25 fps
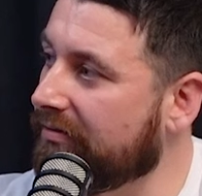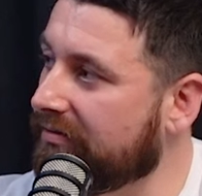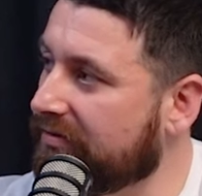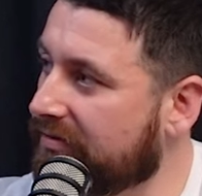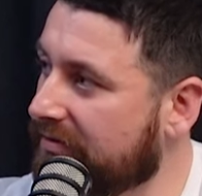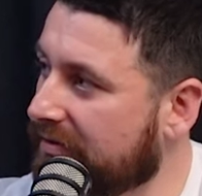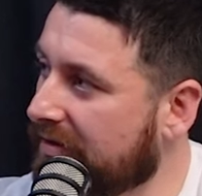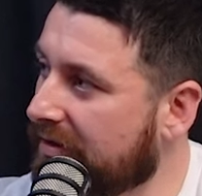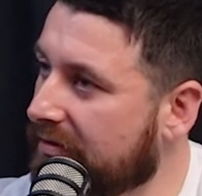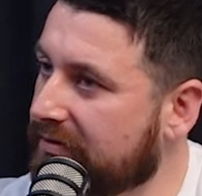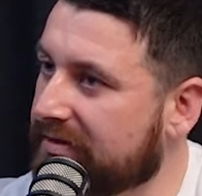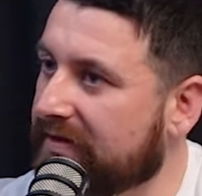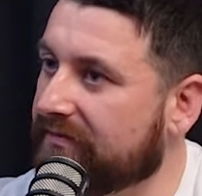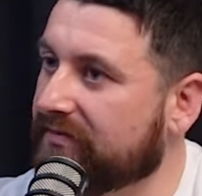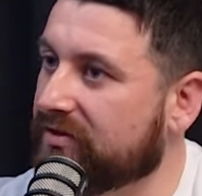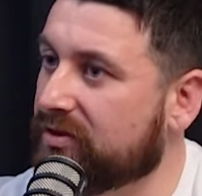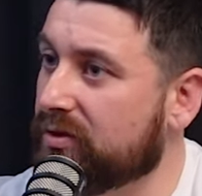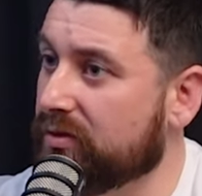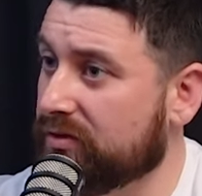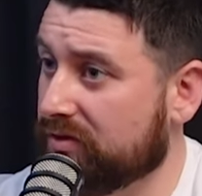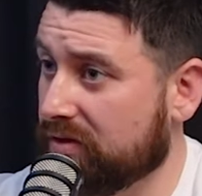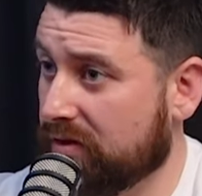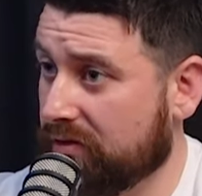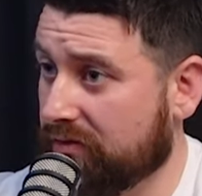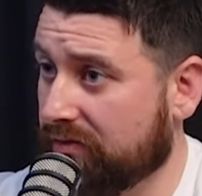was having
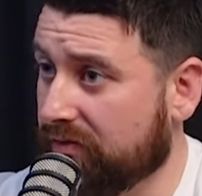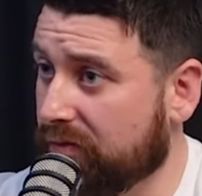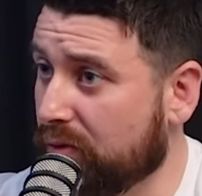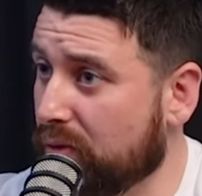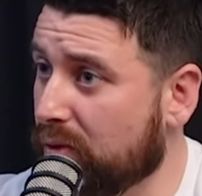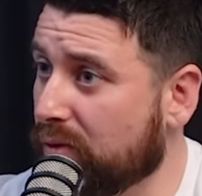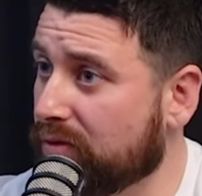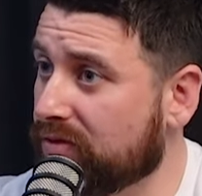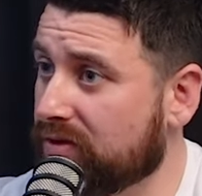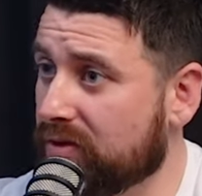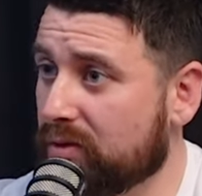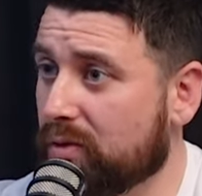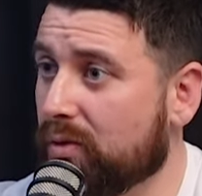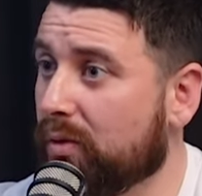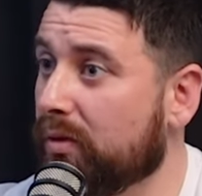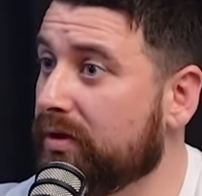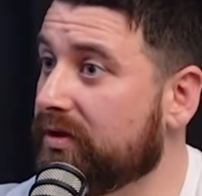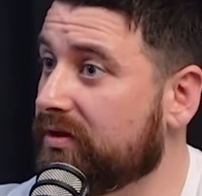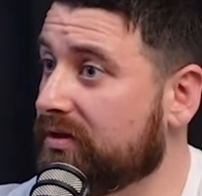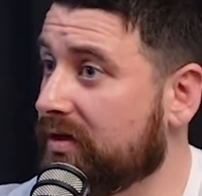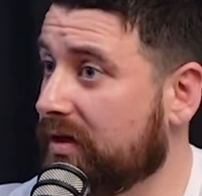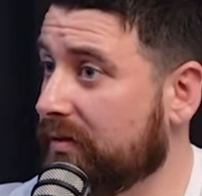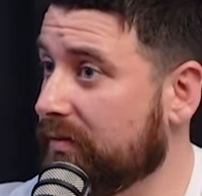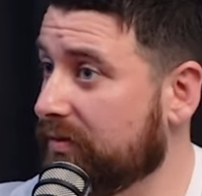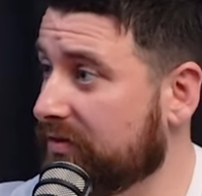suicidal thoughts and all
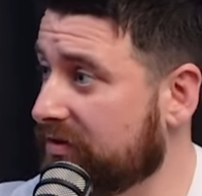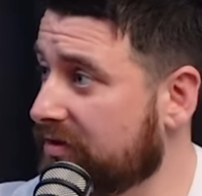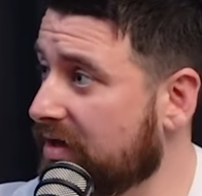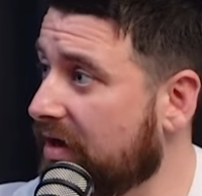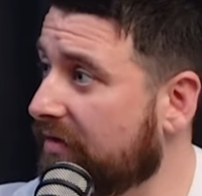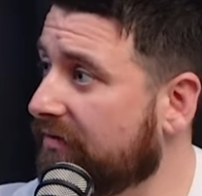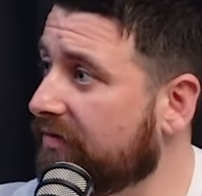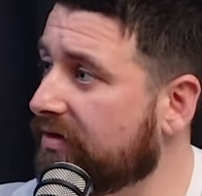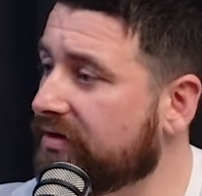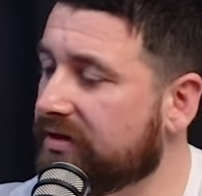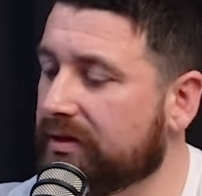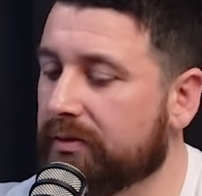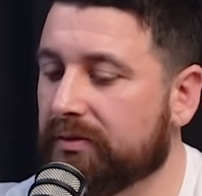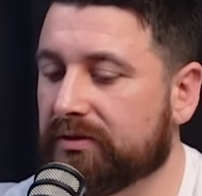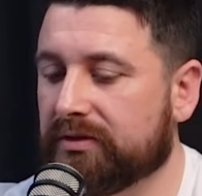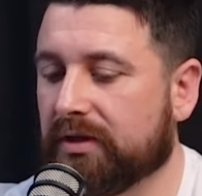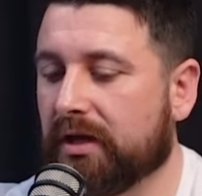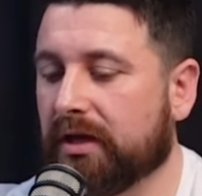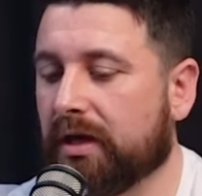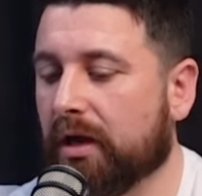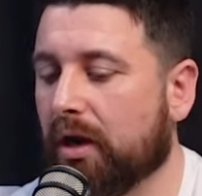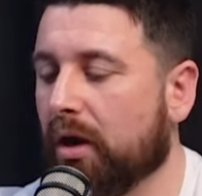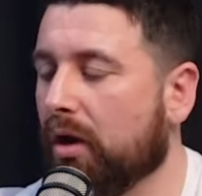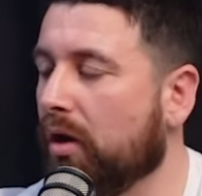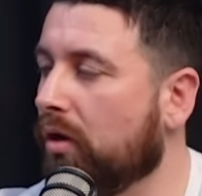this type of stuff, because he was
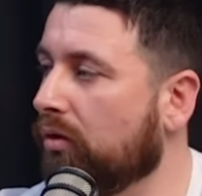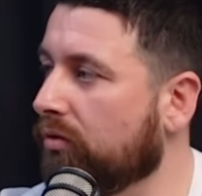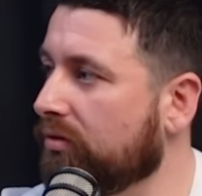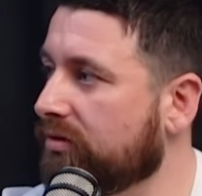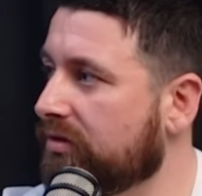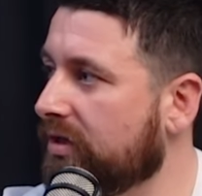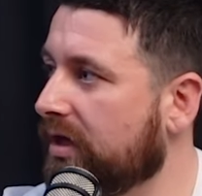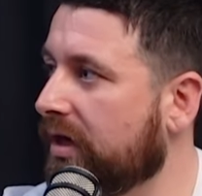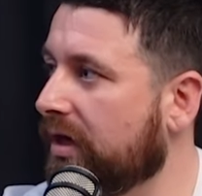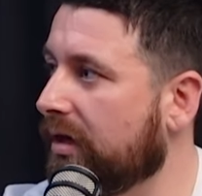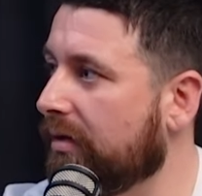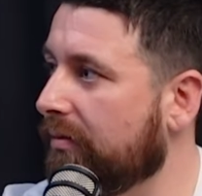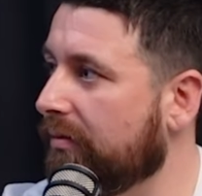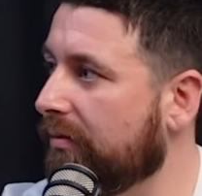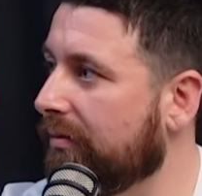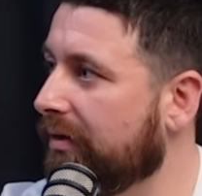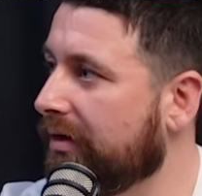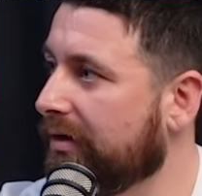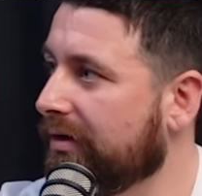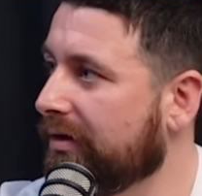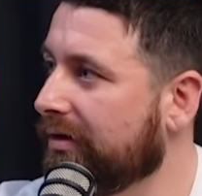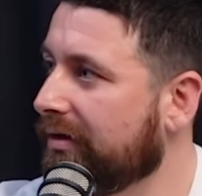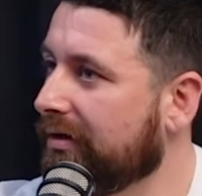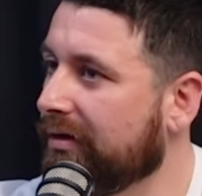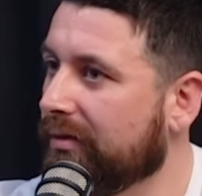like a long-term
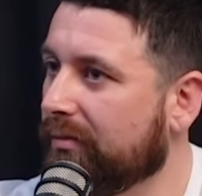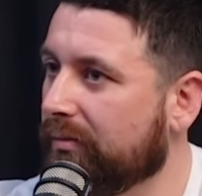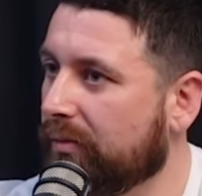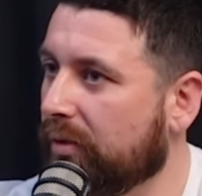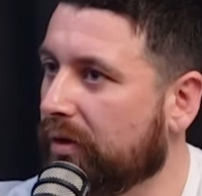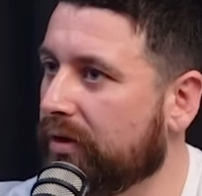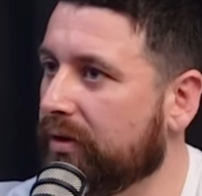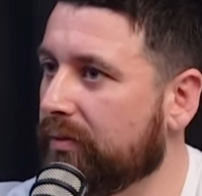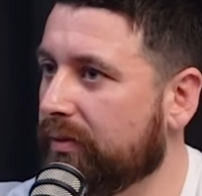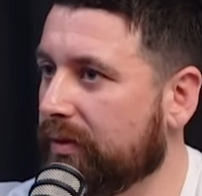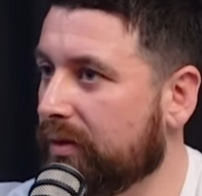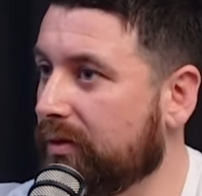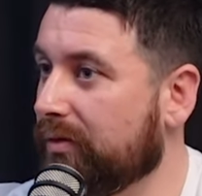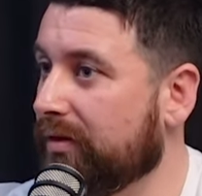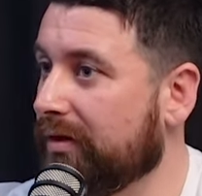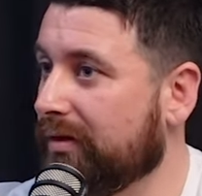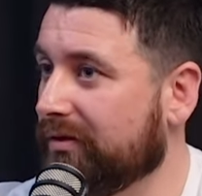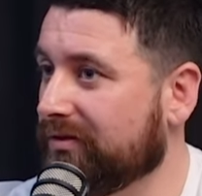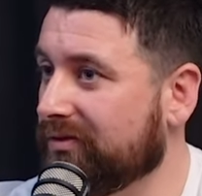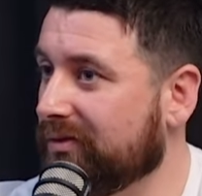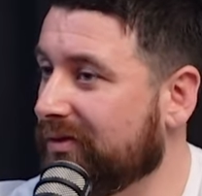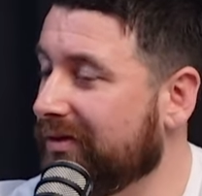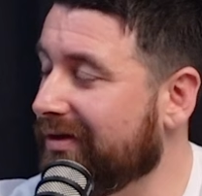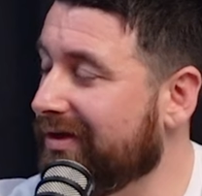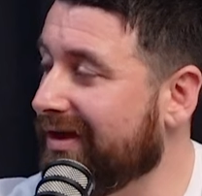bodybuilder
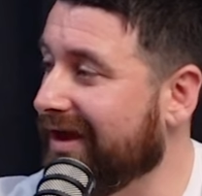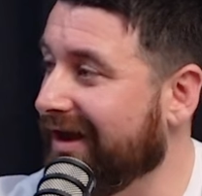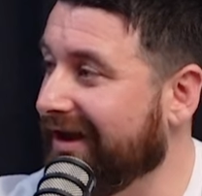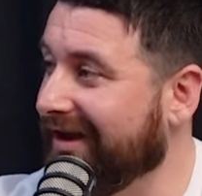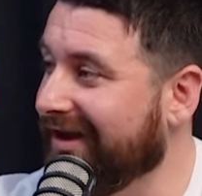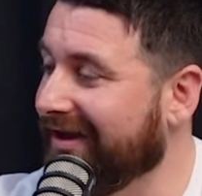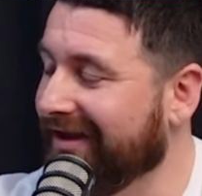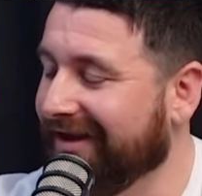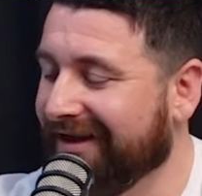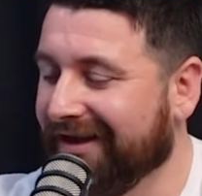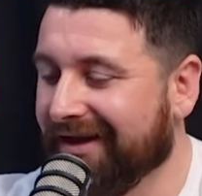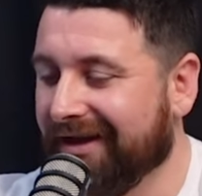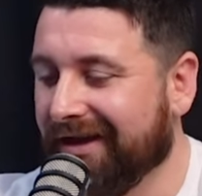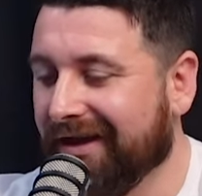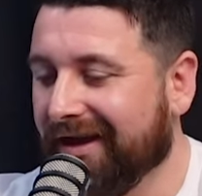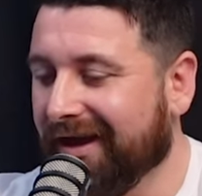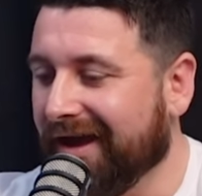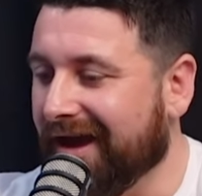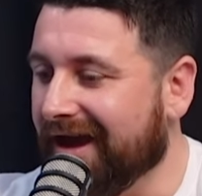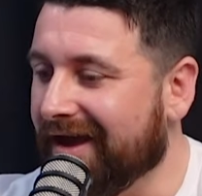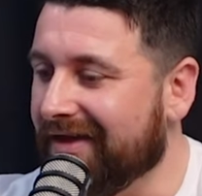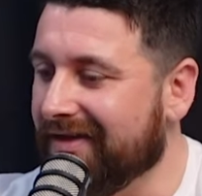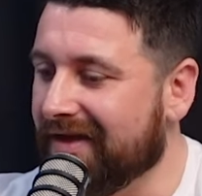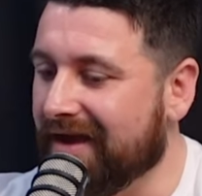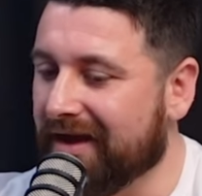sort of thing.
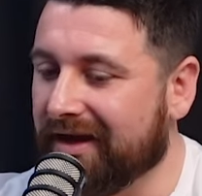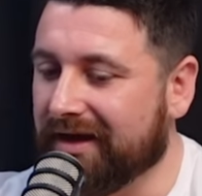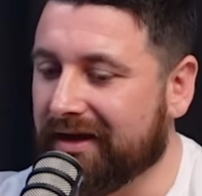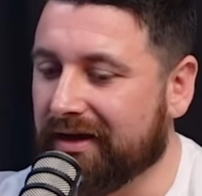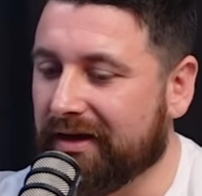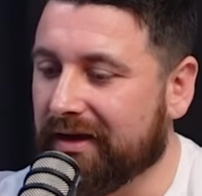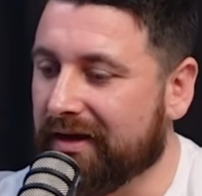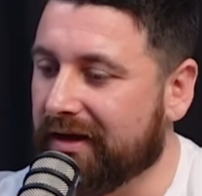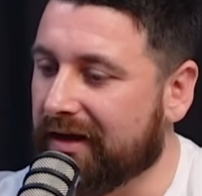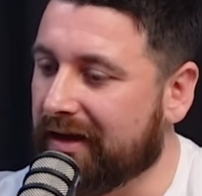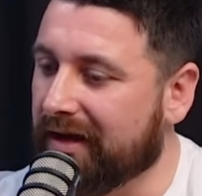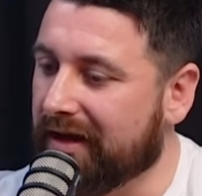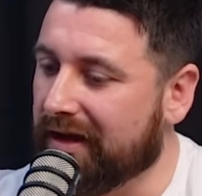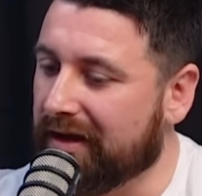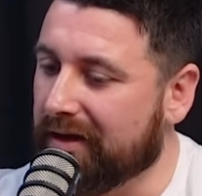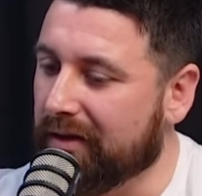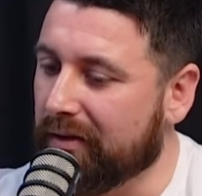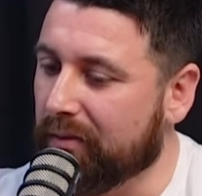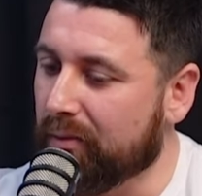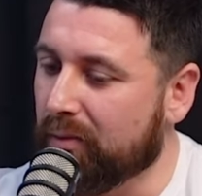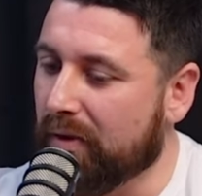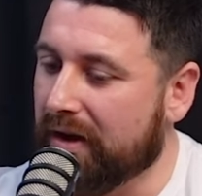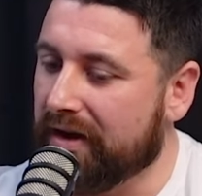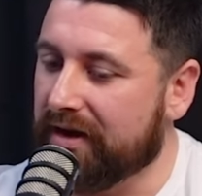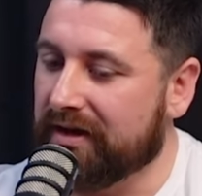And then
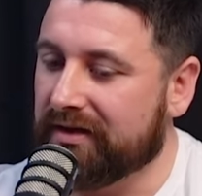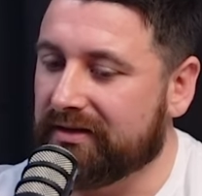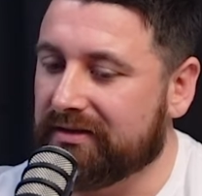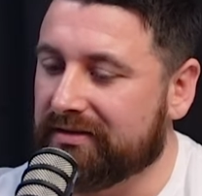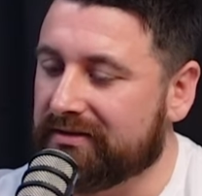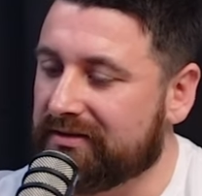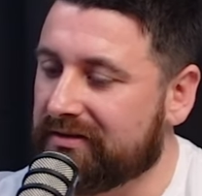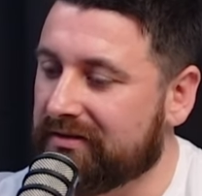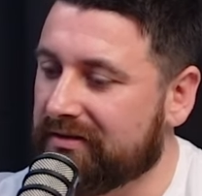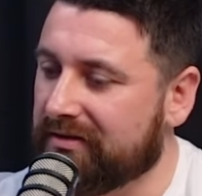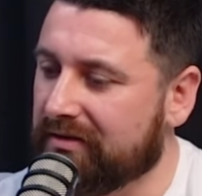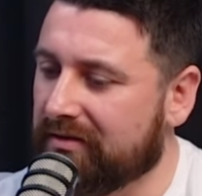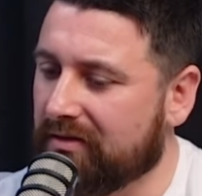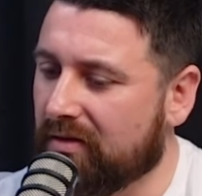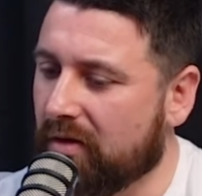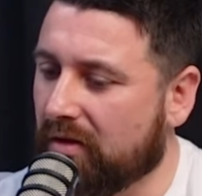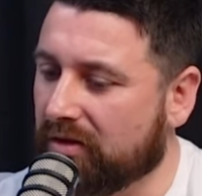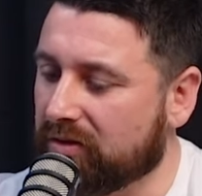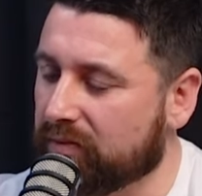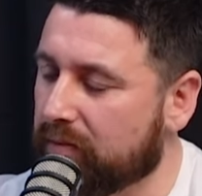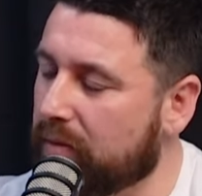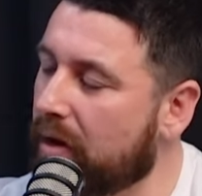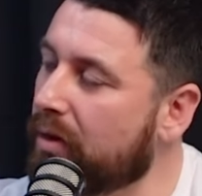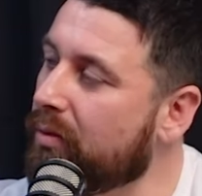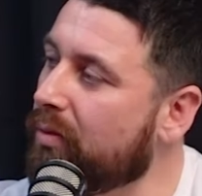he went and got
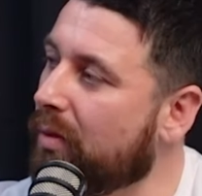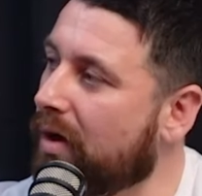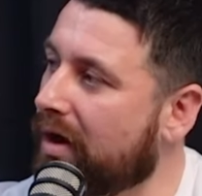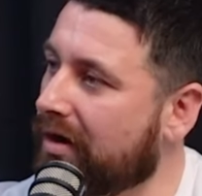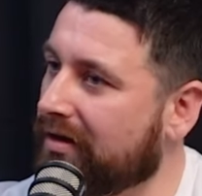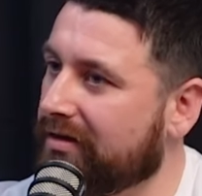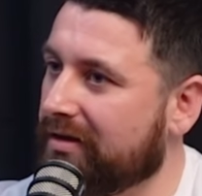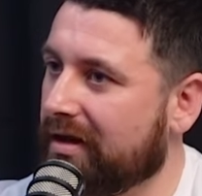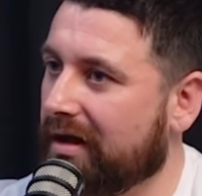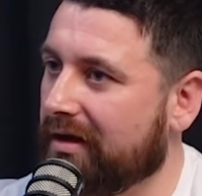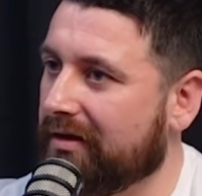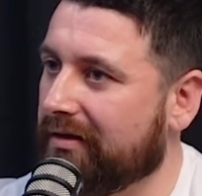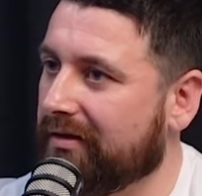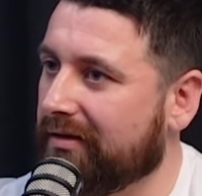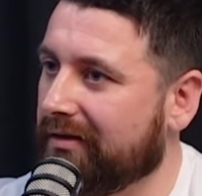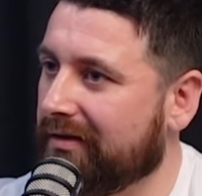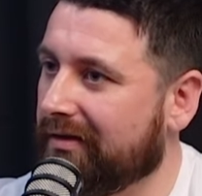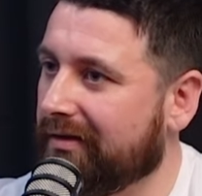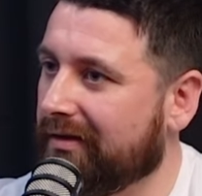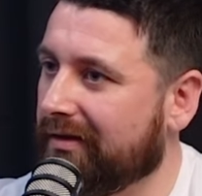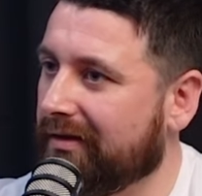his blood work done,